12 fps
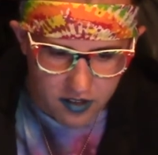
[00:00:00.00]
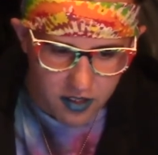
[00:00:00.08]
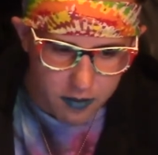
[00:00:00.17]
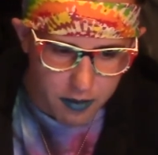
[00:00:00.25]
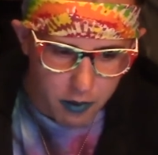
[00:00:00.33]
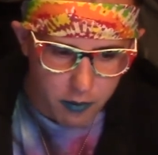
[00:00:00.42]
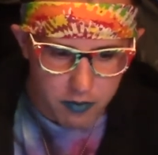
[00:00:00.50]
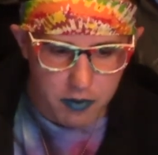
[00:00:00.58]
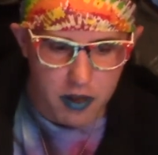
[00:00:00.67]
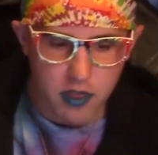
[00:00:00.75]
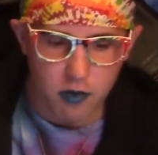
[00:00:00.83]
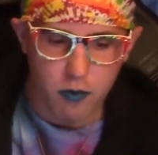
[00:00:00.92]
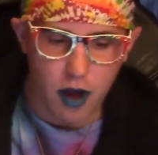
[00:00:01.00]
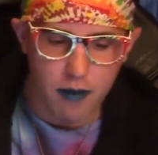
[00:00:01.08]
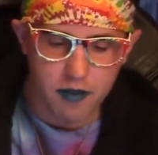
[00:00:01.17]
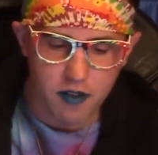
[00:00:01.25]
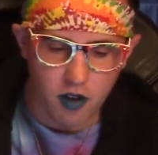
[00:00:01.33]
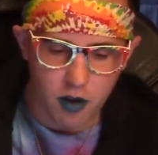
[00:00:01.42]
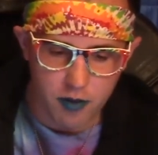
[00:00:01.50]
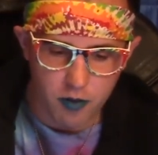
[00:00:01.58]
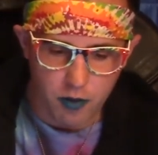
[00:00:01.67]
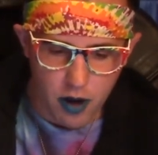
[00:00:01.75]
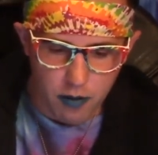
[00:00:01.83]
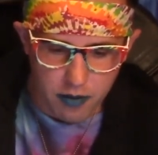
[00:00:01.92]
bed with me, then wraps his arms
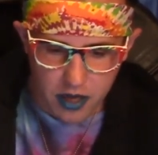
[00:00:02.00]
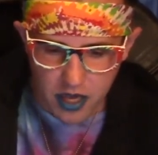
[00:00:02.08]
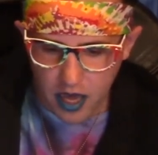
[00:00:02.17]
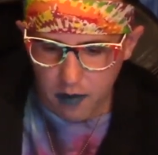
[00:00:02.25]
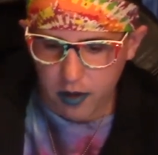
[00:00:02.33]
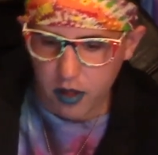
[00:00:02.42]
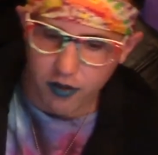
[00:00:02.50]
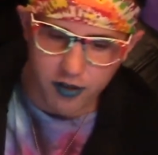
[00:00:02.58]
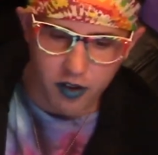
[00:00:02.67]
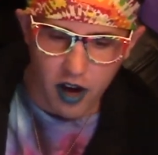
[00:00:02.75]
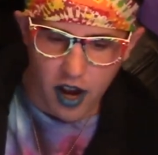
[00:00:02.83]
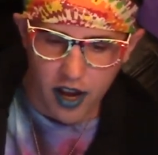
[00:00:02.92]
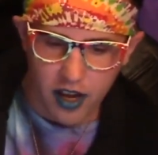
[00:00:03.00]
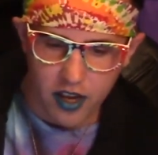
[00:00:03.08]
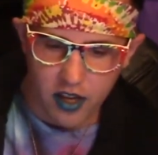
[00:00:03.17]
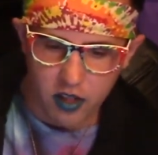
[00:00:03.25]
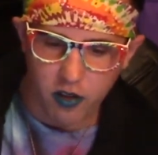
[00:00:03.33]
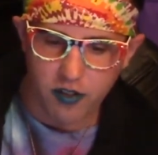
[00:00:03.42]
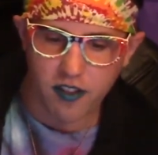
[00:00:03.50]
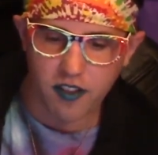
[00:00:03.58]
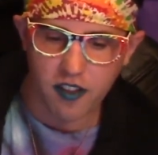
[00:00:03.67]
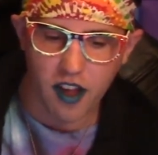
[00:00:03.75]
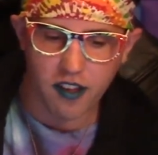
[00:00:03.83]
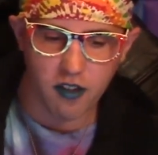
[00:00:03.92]
around me, and we closes his
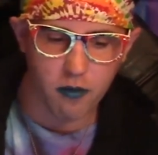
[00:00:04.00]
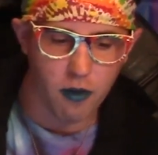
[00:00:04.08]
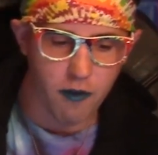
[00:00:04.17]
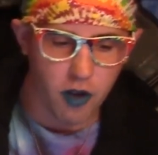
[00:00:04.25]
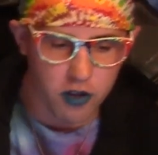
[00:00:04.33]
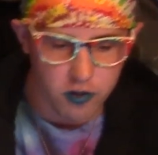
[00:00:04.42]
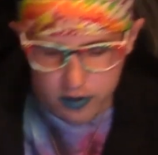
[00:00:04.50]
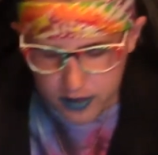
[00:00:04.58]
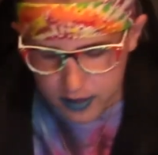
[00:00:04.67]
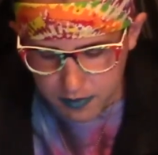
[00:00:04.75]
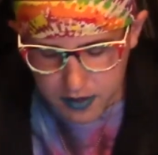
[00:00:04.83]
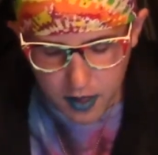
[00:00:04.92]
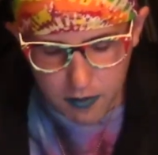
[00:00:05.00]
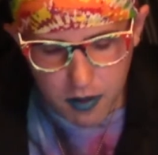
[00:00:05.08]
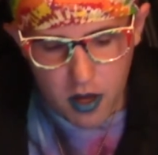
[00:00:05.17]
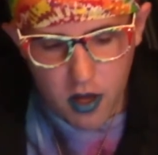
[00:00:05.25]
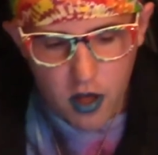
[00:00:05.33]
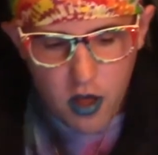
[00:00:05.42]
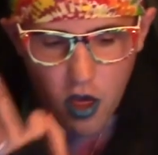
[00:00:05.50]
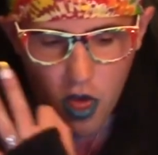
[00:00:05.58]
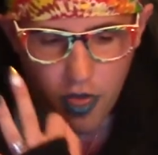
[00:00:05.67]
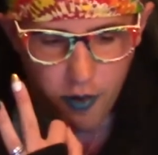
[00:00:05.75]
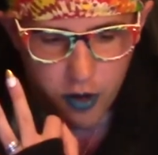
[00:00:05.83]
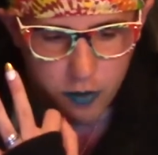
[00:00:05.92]
eyes, and we fall into a deep sleep.
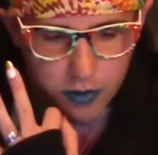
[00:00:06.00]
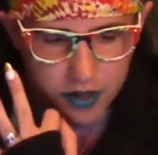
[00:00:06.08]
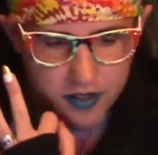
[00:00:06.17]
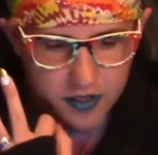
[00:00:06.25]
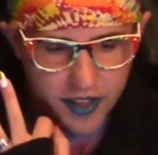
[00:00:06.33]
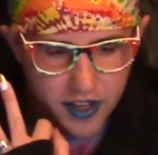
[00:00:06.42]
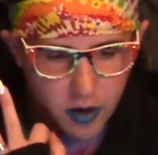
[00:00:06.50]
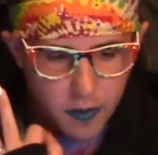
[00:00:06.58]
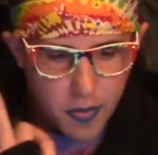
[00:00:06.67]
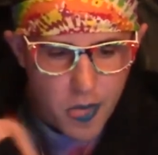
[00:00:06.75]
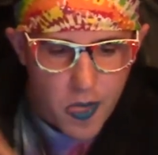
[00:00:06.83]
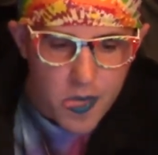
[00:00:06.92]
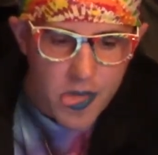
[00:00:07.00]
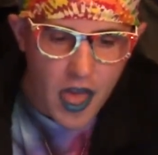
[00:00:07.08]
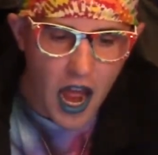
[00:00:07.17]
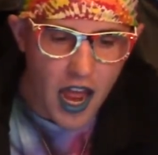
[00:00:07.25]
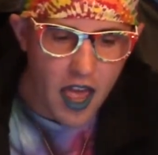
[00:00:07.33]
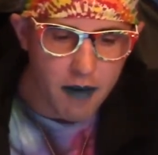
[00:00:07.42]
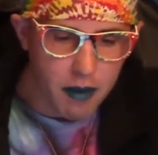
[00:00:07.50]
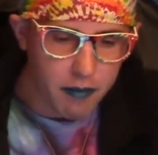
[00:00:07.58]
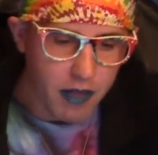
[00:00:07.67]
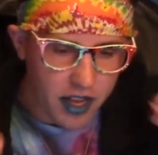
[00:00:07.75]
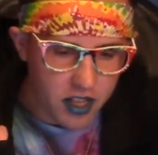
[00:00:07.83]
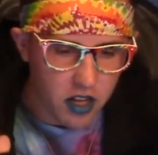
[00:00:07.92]
3 weeks later, I have my
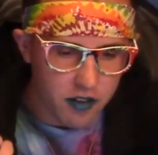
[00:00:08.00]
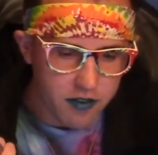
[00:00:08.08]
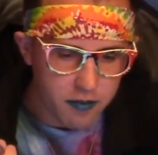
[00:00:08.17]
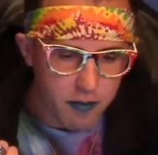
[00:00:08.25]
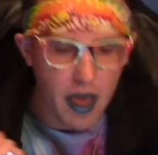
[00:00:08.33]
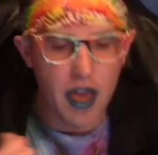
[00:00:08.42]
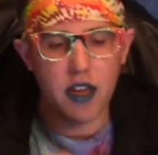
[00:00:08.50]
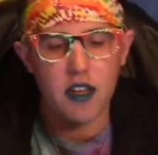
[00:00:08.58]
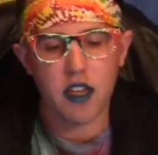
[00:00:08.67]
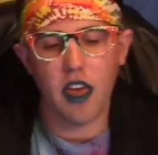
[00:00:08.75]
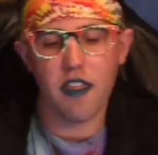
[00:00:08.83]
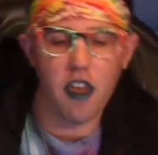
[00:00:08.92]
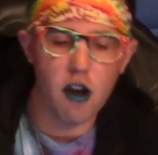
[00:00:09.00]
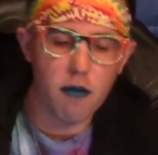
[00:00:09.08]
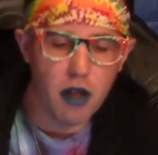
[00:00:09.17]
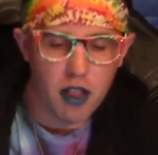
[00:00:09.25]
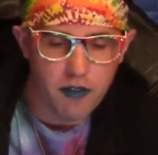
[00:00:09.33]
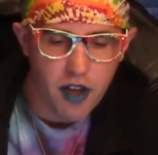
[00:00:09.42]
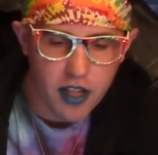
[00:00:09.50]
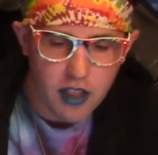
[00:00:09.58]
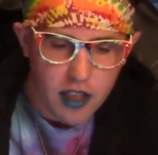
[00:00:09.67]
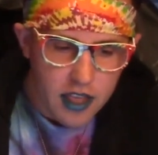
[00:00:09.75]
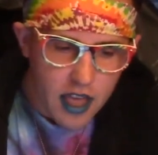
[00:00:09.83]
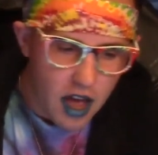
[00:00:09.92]
black gloves back, and they are modified.
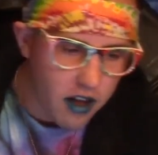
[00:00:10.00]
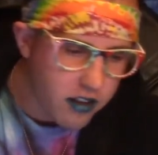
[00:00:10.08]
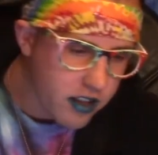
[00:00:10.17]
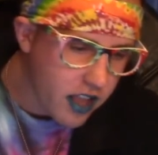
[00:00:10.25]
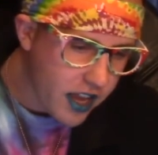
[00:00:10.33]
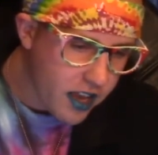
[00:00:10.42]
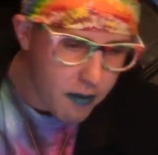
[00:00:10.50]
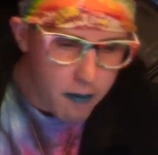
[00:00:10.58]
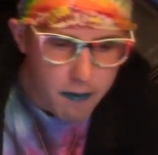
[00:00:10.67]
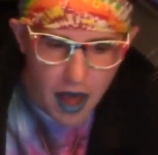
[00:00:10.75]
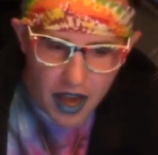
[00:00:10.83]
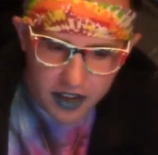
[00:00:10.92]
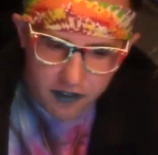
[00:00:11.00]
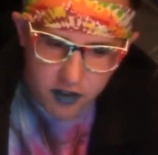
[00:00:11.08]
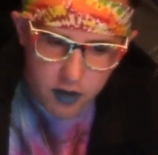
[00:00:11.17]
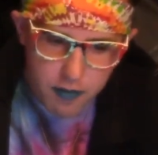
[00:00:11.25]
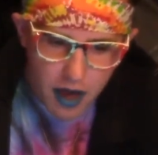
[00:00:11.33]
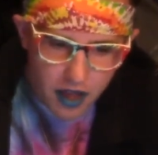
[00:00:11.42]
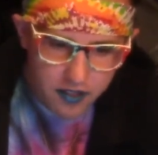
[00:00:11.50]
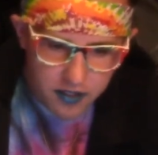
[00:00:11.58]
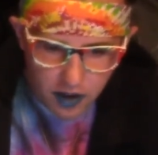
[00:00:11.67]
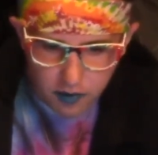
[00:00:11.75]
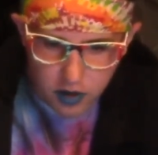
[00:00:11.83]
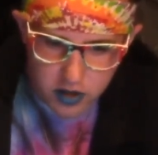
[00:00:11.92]
Helen and I have been packing for the past
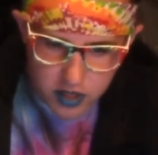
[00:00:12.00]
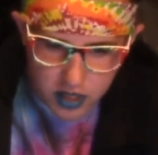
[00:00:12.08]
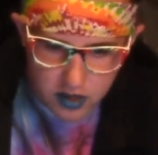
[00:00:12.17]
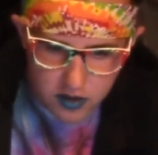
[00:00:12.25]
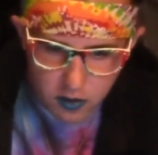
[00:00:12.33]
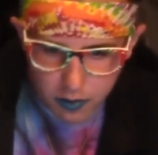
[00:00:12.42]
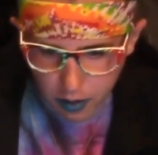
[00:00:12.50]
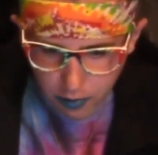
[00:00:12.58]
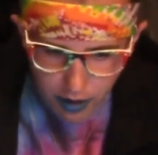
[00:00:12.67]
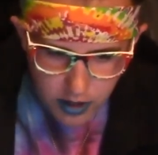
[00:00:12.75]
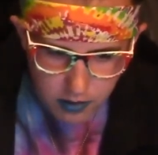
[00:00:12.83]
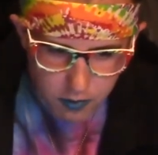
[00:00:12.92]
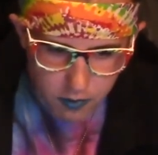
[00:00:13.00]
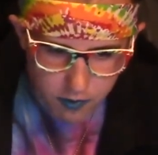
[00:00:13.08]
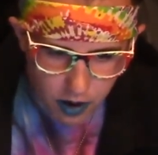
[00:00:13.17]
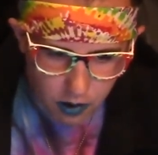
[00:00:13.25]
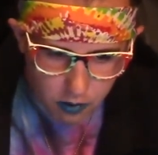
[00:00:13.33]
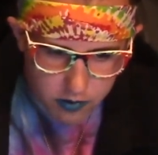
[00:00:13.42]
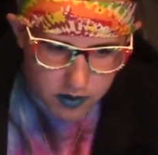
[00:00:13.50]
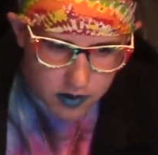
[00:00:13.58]
several days, so we are ready to move out.